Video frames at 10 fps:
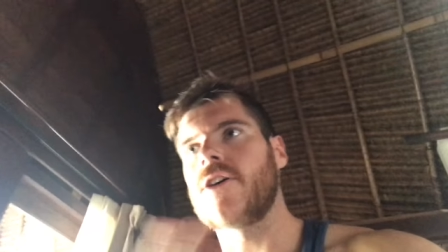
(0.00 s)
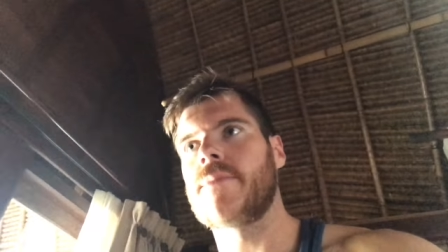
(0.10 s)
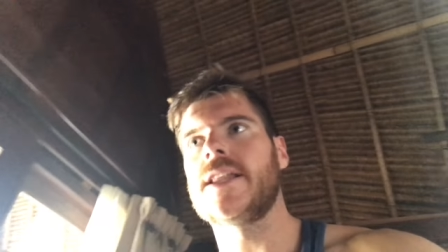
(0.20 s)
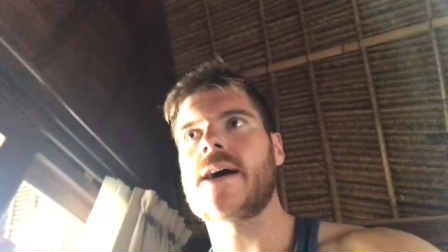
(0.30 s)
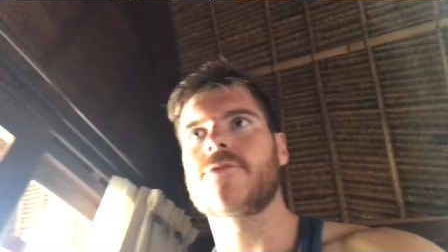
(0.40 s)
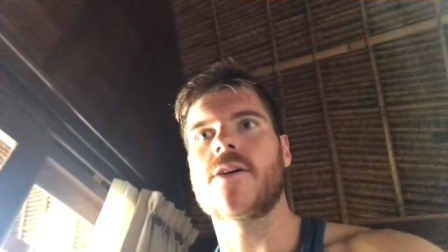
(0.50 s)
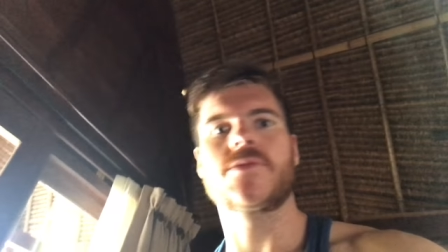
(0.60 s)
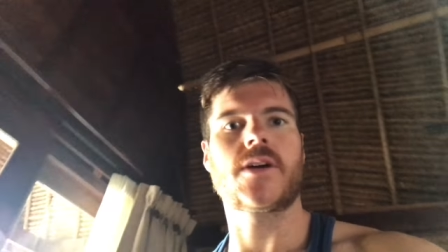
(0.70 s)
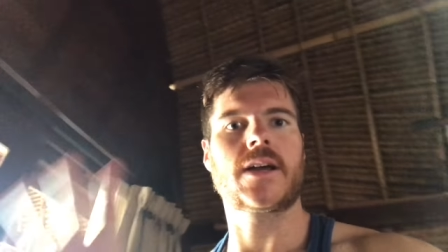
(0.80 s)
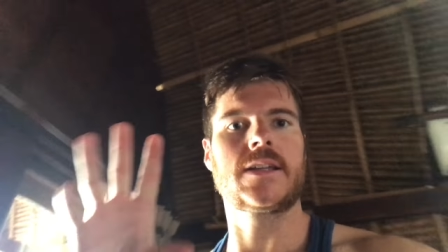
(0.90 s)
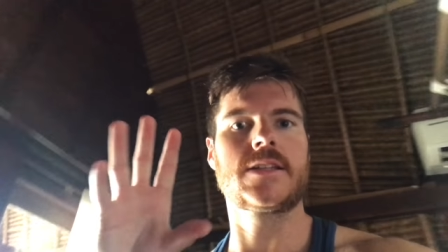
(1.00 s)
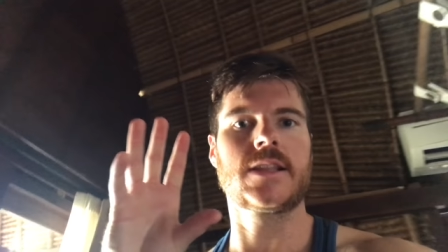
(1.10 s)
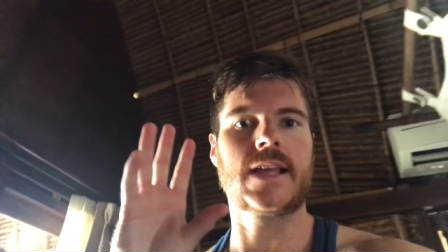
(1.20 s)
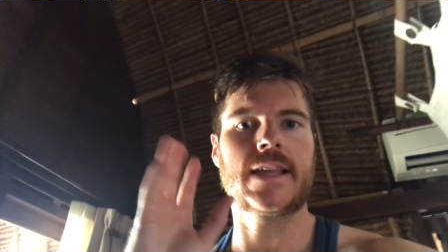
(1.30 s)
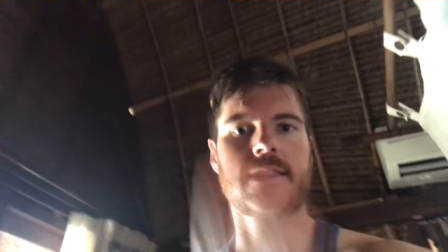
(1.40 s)
onto my laptop so I can
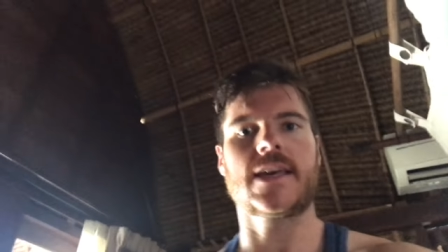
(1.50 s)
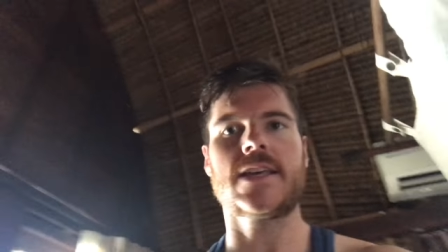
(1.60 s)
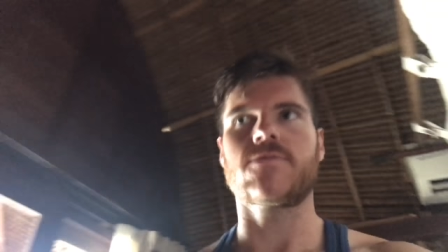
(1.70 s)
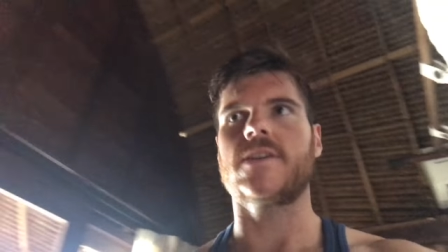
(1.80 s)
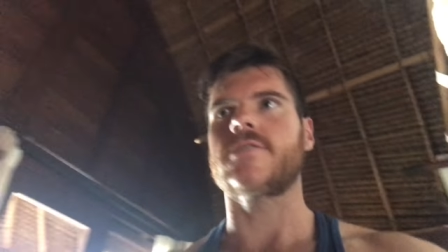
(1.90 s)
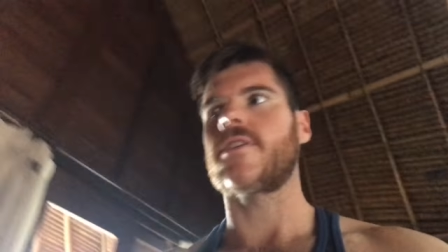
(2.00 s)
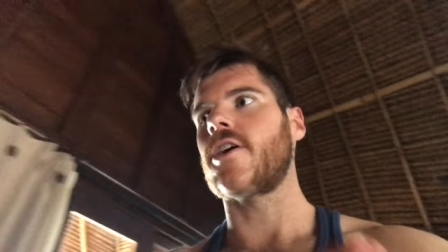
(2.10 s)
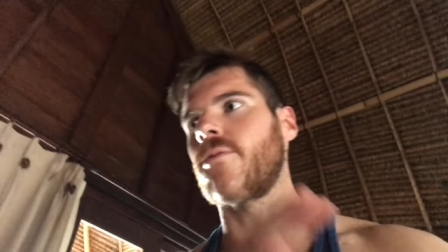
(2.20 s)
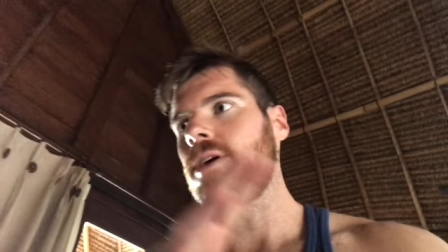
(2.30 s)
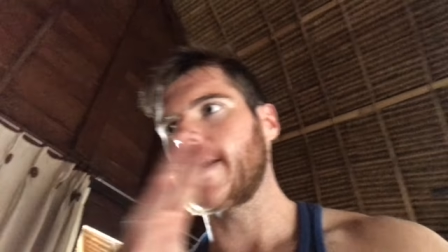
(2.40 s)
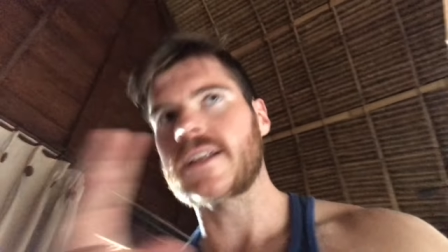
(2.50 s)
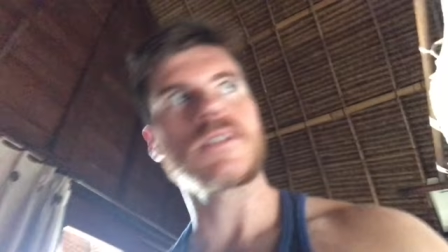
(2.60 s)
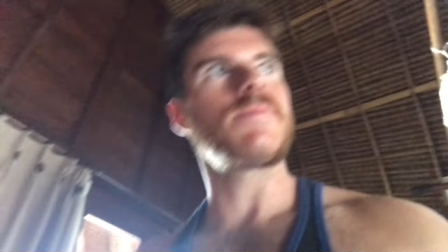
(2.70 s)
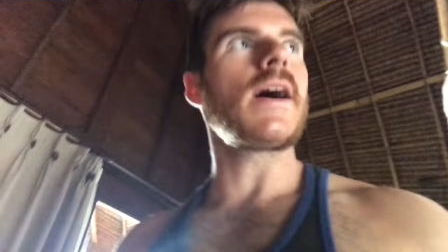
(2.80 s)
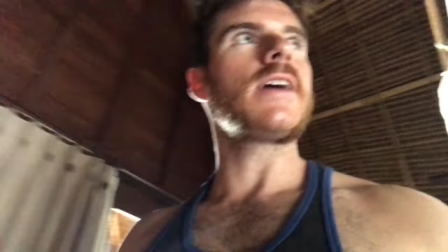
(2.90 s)
delete these ones so I don't run out of
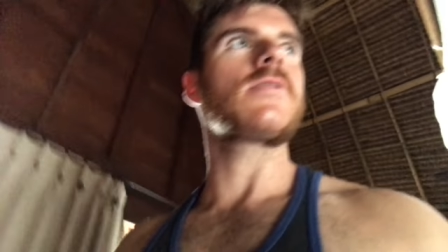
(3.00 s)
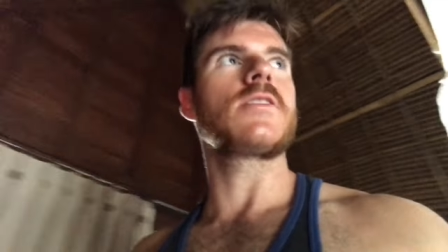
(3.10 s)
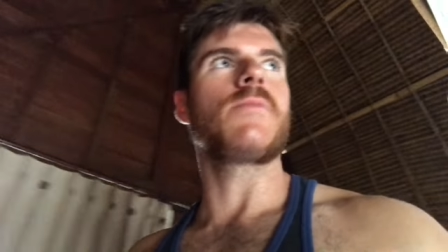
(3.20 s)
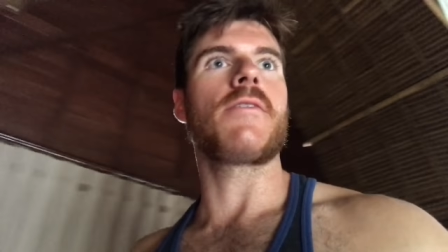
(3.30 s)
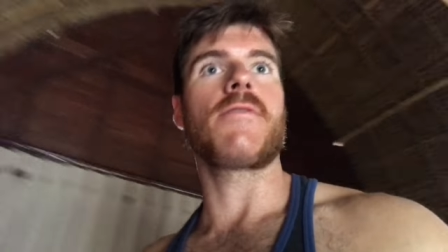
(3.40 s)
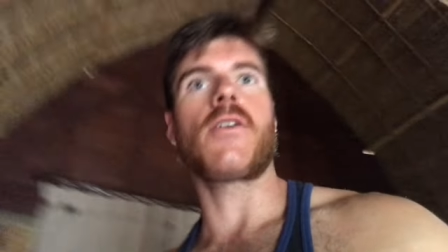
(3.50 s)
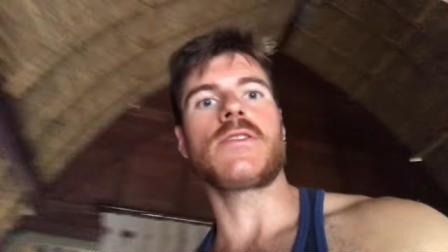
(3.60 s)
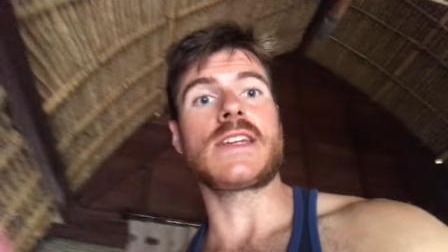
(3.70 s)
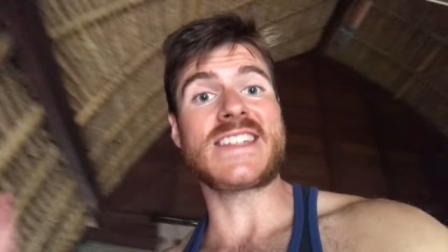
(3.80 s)
space because my phone's a